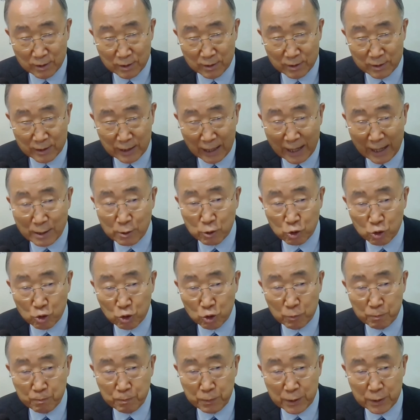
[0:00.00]
that
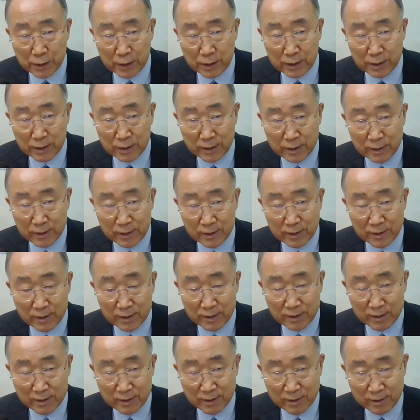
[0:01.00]
should be
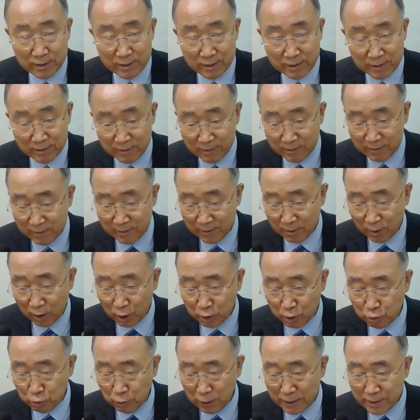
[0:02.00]

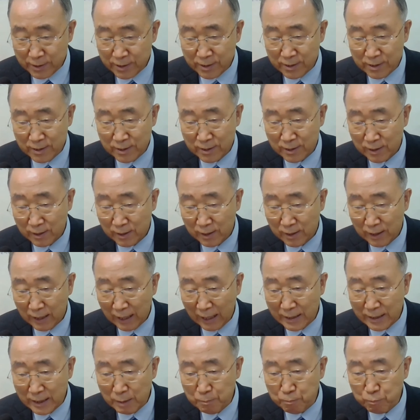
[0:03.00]
addressed
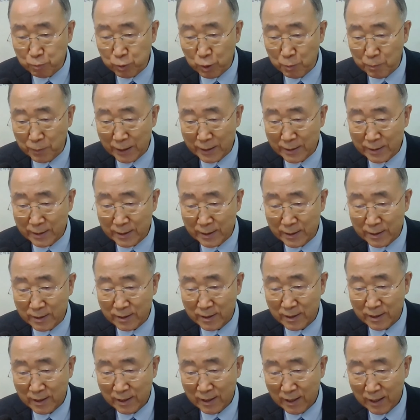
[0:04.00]
and implemented
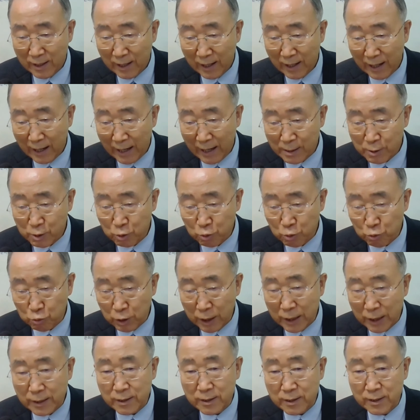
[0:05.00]
as
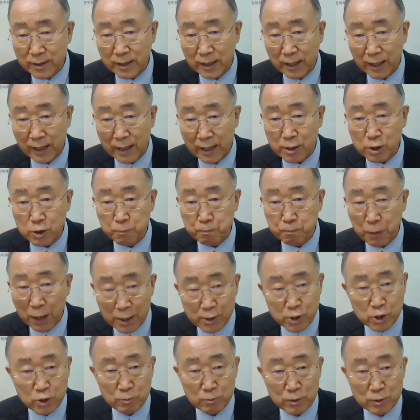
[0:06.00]
quickly as
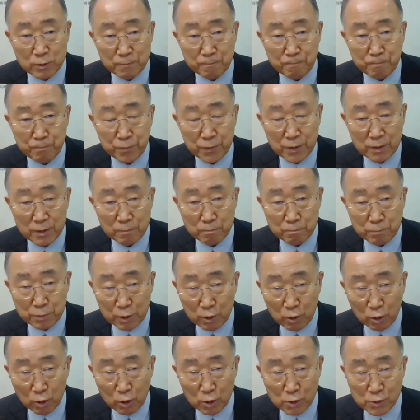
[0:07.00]
possible.
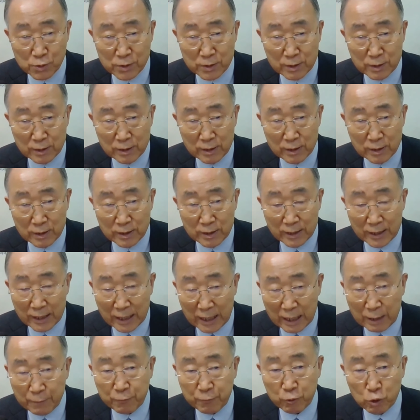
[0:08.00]
Because
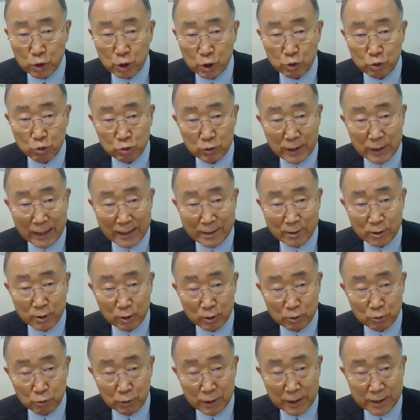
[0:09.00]
if we do not
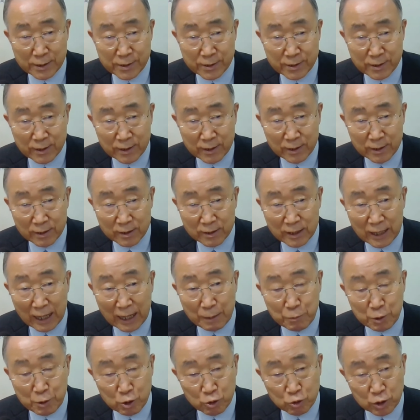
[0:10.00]
address
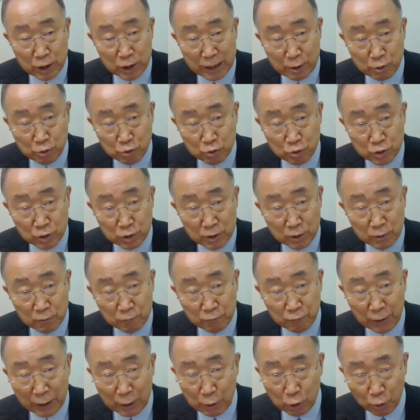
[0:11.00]
climate change
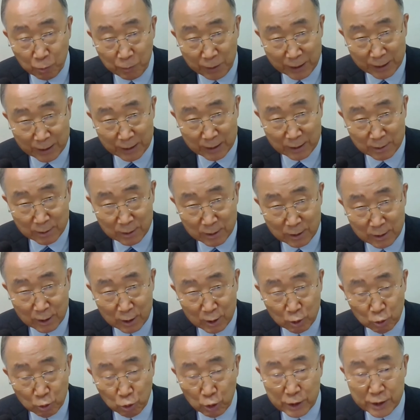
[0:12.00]
phenomena,
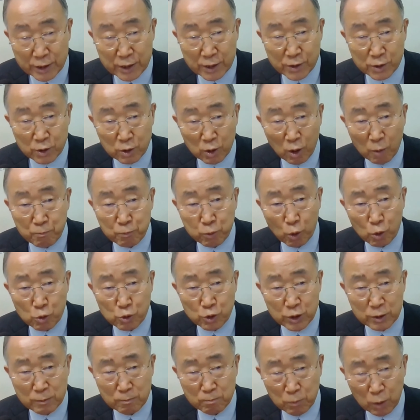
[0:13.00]
which is
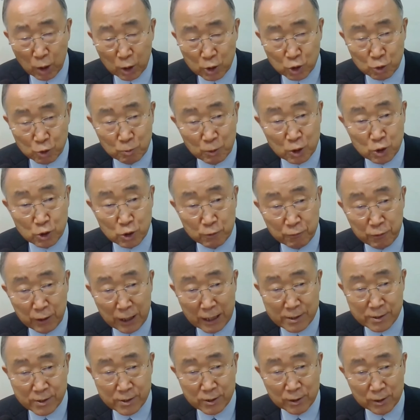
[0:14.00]
approaching much, much
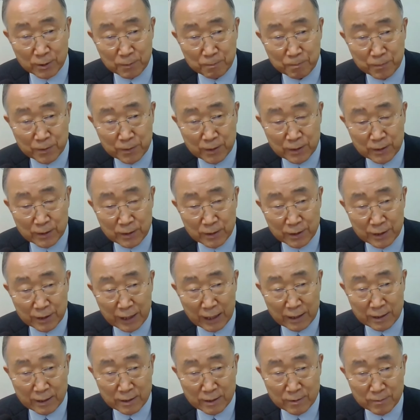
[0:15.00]
faster
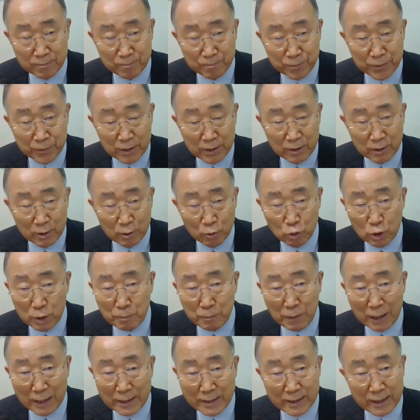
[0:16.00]
than we
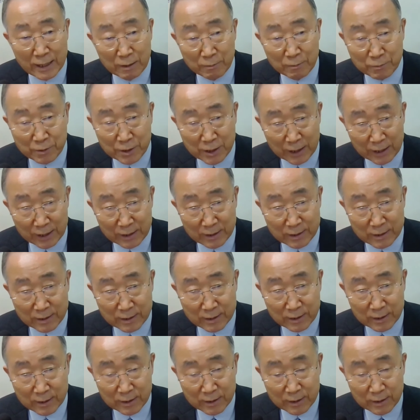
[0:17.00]
might have
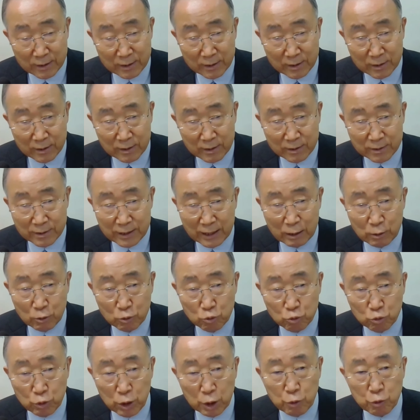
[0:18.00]
think, then
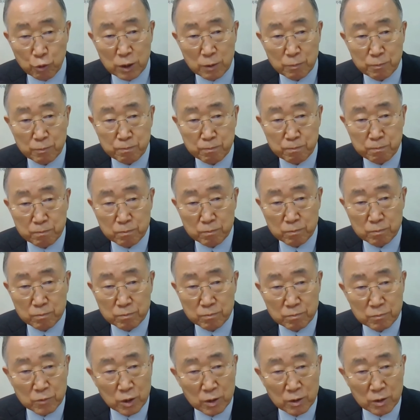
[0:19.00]
we will,
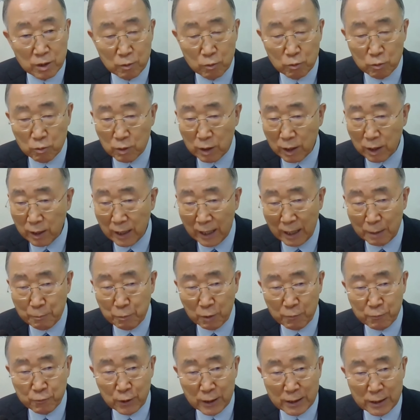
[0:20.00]
I'm
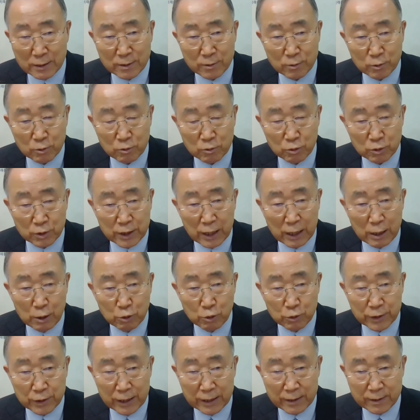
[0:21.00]
afraid to tell
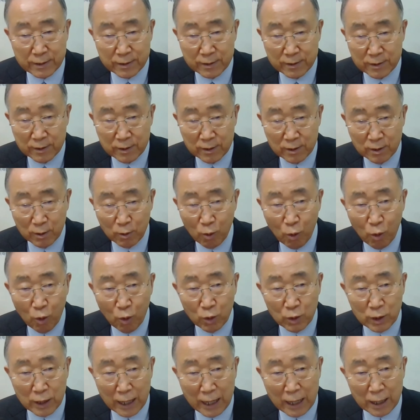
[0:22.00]
you that
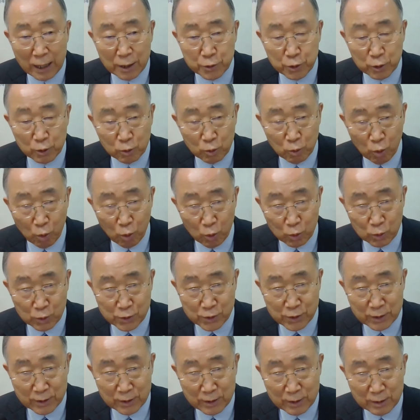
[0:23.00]
all other
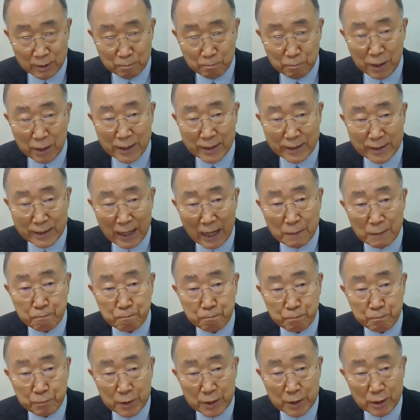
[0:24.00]
goals may
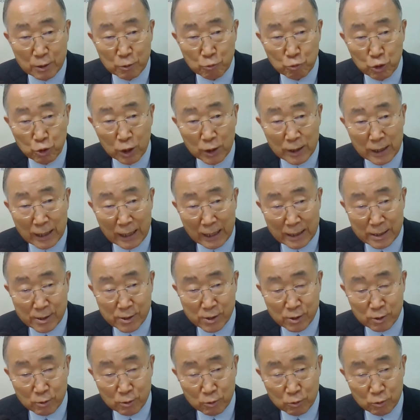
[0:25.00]
not be realized